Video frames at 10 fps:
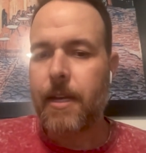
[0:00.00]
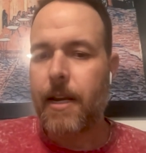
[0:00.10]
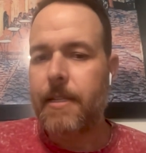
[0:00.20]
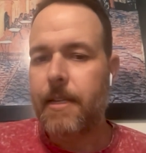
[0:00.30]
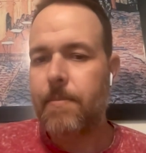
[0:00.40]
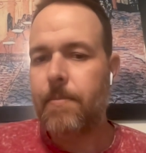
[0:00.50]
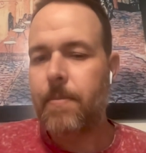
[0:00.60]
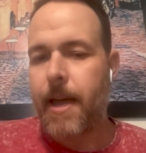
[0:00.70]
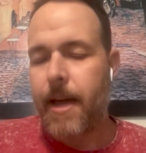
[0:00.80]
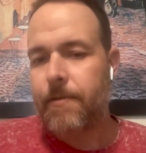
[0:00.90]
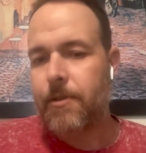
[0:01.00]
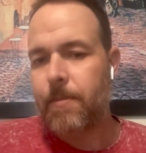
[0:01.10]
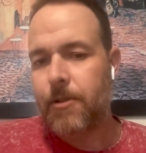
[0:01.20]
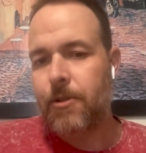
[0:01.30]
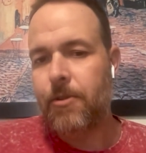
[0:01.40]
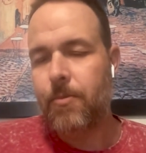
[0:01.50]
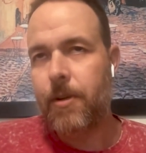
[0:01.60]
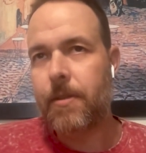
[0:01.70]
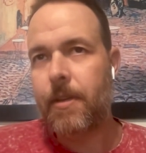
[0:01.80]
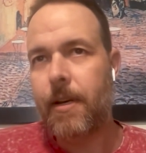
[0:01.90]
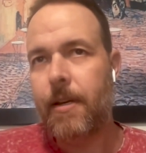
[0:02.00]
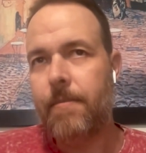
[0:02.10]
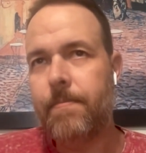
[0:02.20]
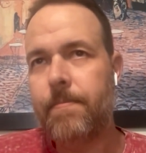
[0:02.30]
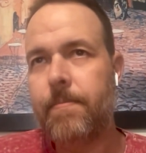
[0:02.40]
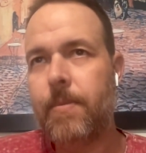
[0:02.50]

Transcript: that I did have some issues with, um,